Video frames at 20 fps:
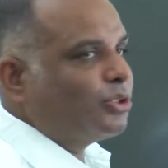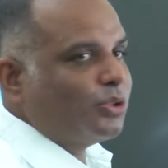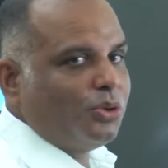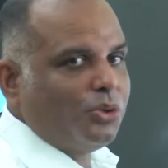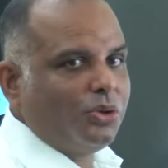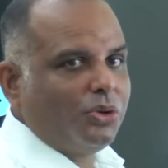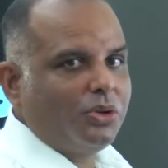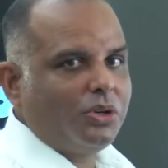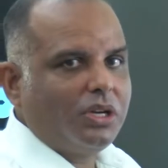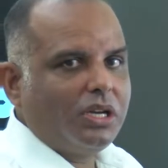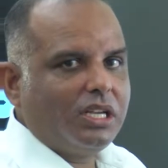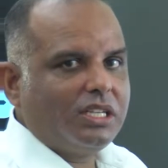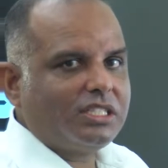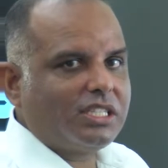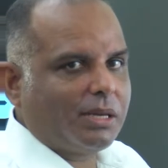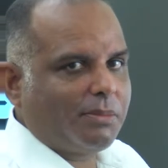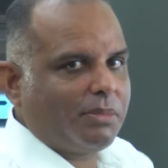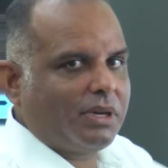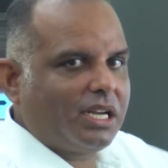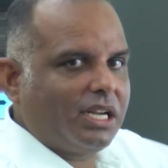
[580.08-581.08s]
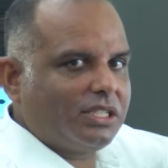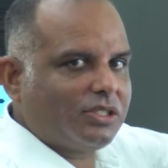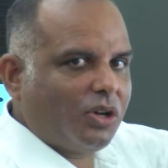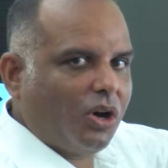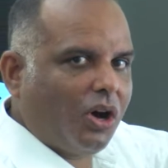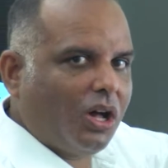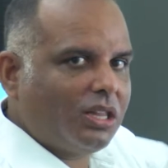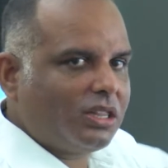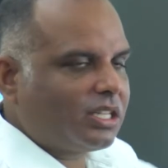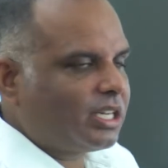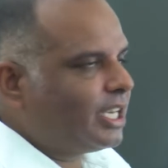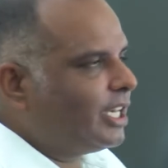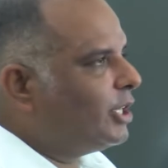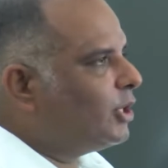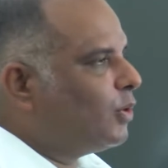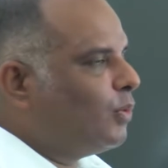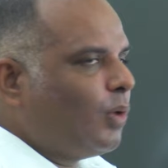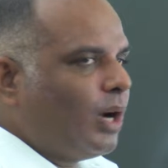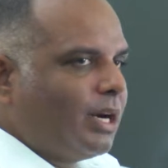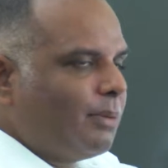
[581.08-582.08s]
to summarize all three
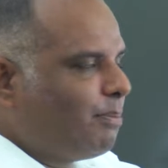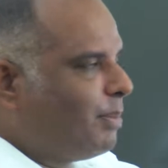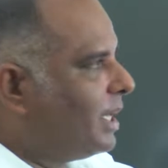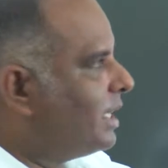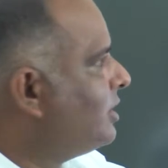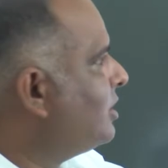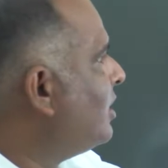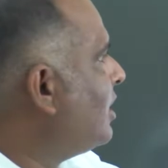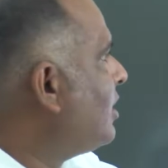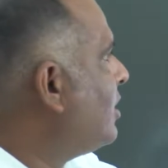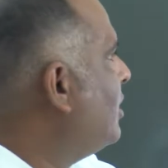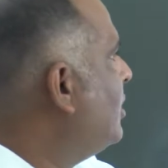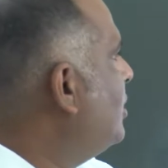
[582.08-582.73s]
into one picture.